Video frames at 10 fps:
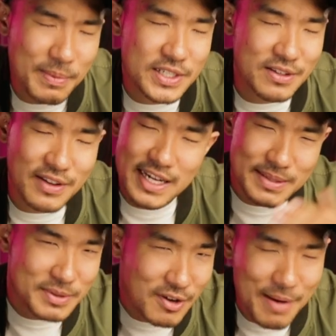Make sure you like,
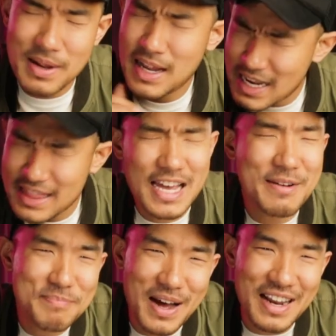subscribe, hit
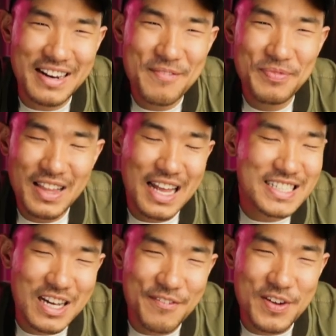that button. Let
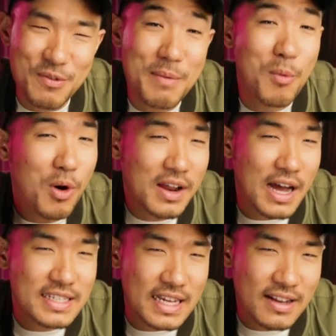us know if you want more
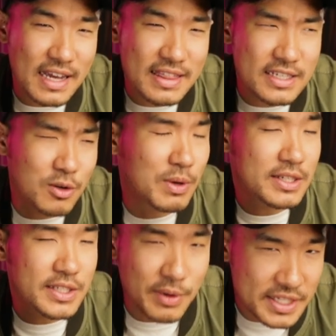content like this or what
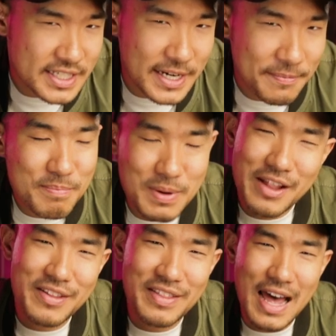else you want to see. But
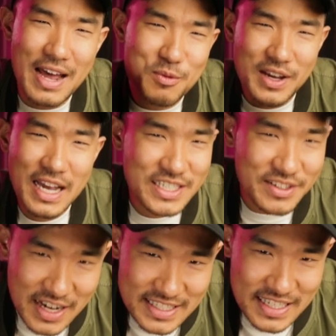other than that, we'll catch
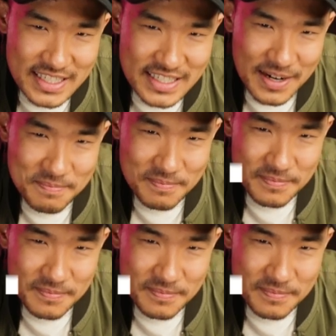you guys next time.